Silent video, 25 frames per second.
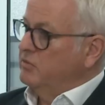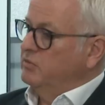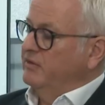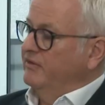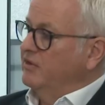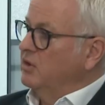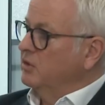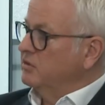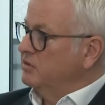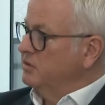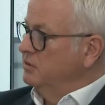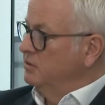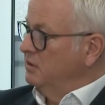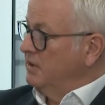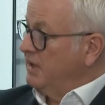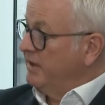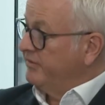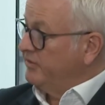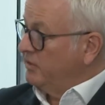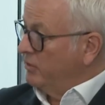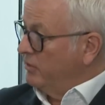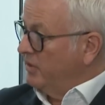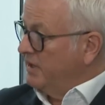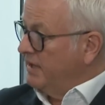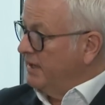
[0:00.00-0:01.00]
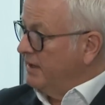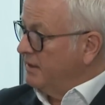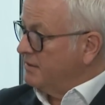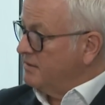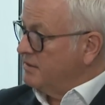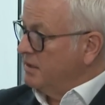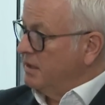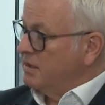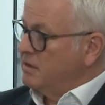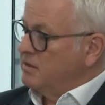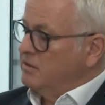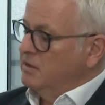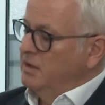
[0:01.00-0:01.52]
we've got to look after any
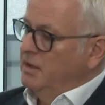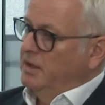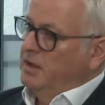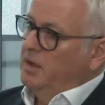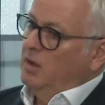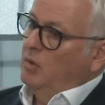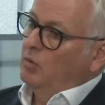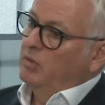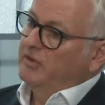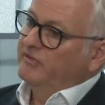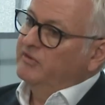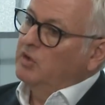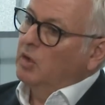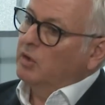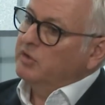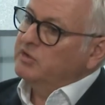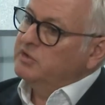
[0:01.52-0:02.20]
assets, we've got